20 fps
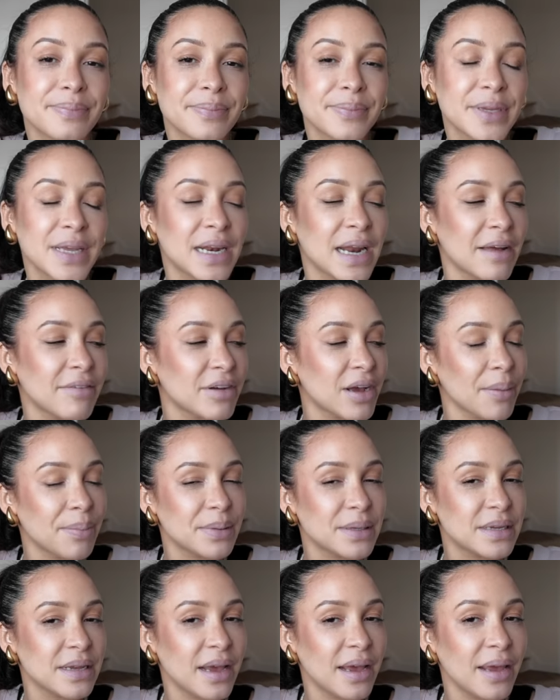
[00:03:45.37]
I'm gonna have a cup
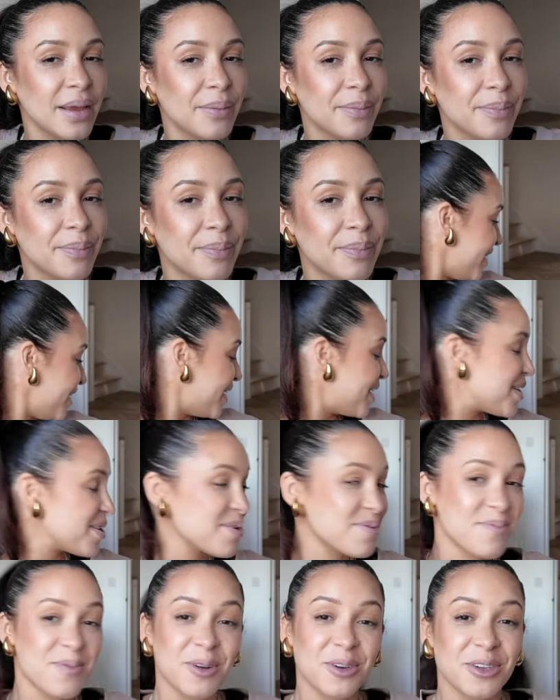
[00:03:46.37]
of tea
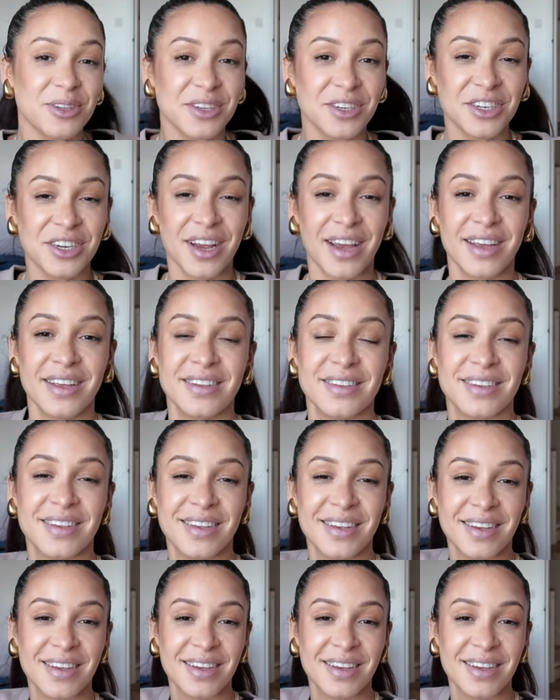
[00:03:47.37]
and watch The Chase